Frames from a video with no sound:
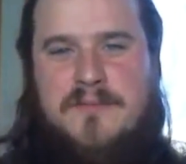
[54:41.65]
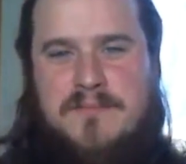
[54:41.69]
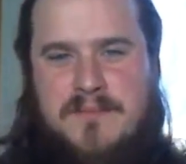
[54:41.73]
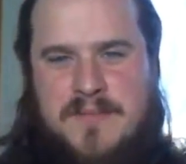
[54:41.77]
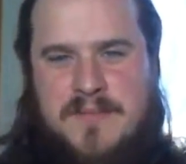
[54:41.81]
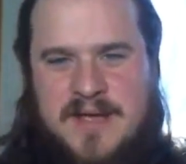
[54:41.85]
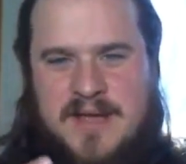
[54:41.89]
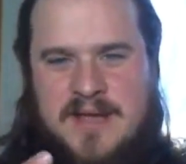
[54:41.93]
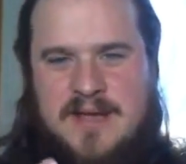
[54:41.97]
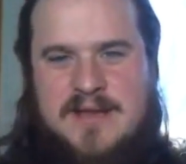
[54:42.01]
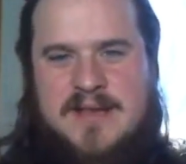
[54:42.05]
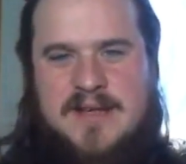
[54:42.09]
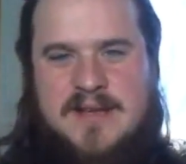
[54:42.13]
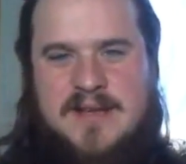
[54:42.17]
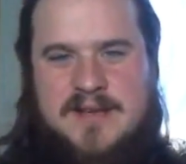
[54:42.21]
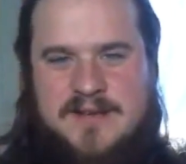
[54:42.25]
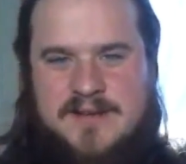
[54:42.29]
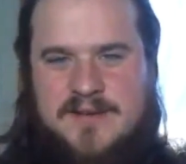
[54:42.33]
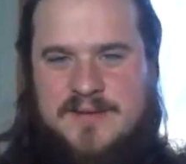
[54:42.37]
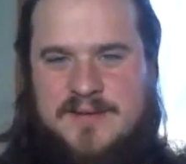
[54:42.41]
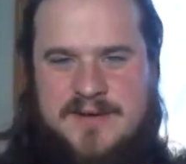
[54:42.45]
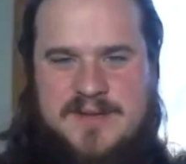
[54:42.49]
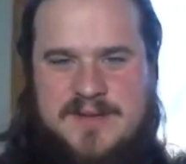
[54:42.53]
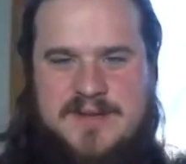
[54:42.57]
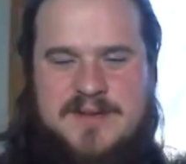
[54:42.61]
meaning
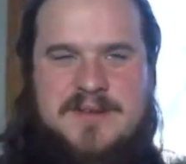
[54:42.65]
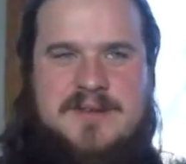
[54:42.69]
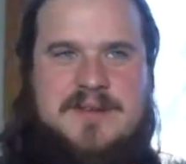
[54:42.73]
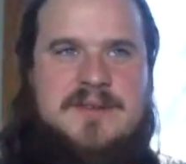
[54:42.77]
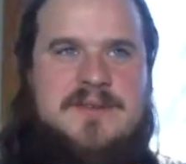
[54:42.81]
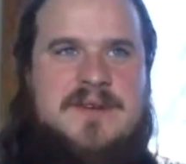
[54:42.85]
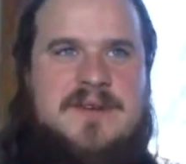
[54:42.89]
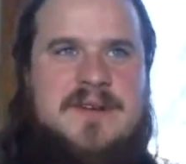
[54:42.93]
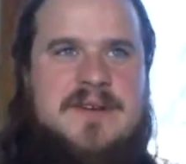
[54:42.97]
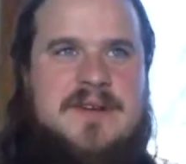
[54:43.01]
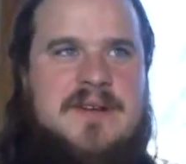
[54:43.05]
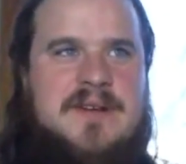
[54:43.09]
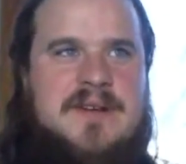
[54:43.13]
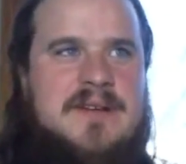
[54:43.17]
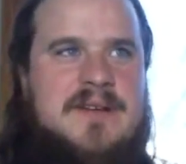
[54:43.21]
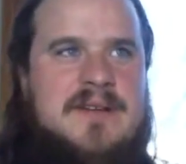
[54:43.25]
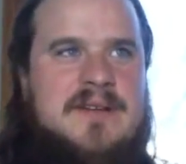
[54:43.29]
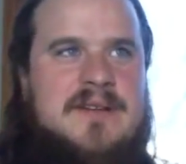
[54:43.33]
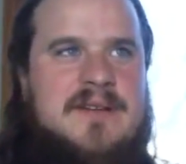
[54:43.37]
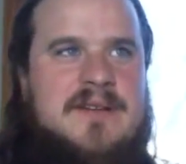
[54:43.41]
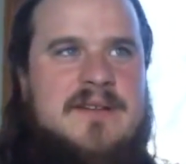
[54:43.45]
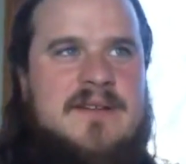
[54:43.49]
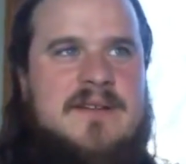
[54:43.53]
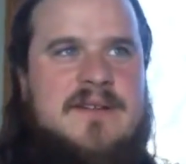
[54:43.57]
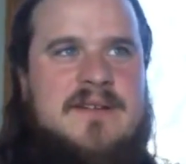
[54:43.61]
to what you're doing
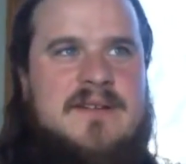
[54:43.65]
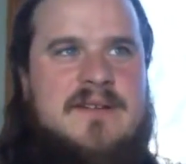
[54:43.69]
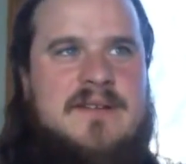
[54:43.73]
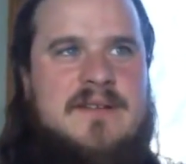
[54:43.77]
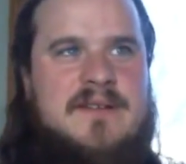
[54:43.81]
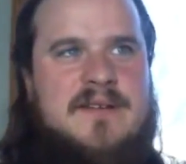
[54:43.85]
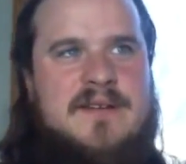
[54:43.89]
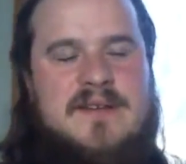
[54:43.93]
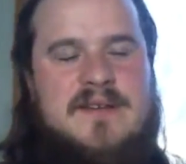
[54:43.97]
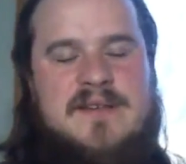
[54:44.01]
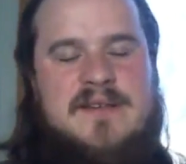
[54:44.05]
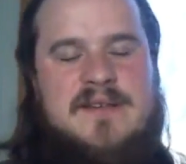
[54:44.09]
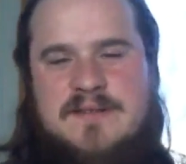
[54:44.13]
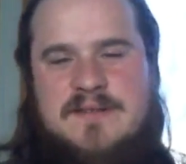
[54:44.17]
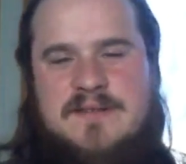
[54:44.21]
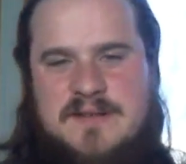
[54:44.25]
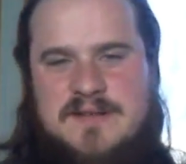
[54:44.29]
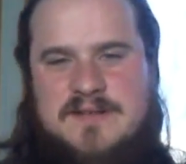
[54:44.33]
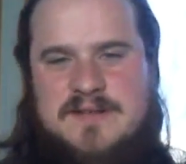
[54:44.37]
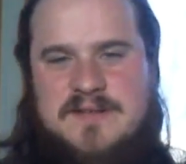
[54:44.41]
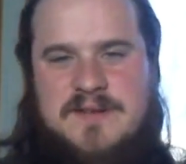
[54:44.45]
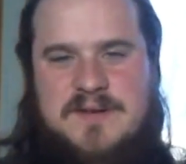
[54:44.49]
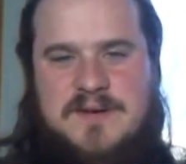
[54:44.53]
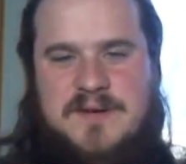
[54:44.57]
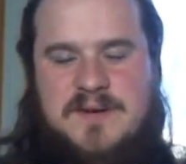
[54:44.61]
is,
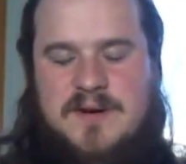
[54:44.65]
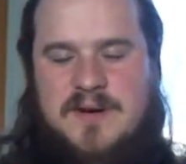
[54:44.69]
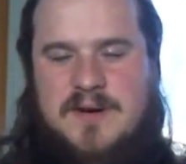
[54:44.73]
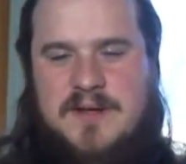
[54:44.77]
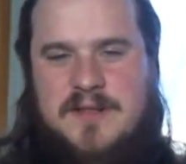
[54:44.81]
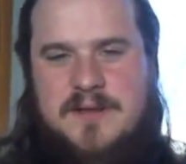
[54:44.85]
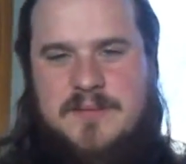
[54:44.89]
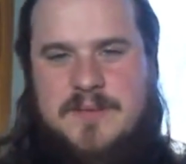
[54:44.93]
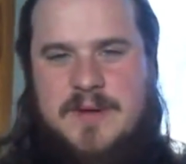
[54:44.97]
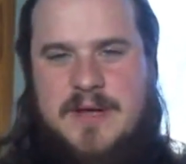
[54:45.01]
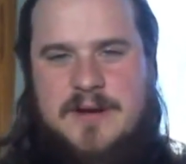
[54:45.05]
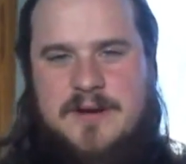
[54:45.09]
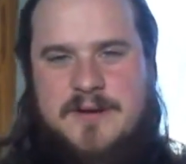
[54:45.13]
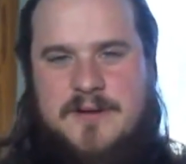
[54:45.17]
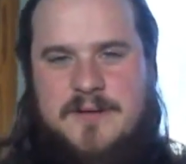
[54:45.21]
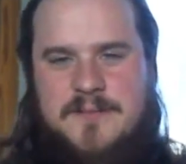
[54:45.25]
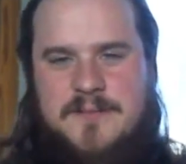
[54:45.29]
you know, all the better.